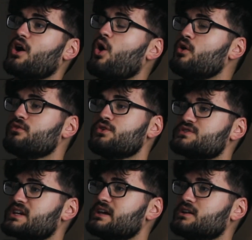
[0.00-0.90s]
that all of
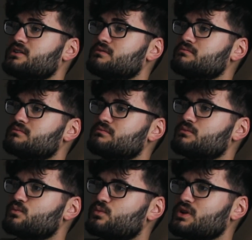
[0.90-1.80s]
those can
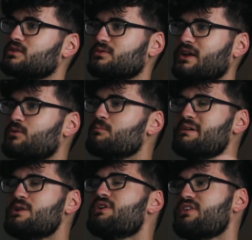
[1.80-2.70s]

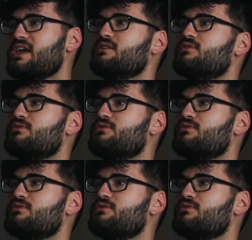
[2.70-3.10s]
be within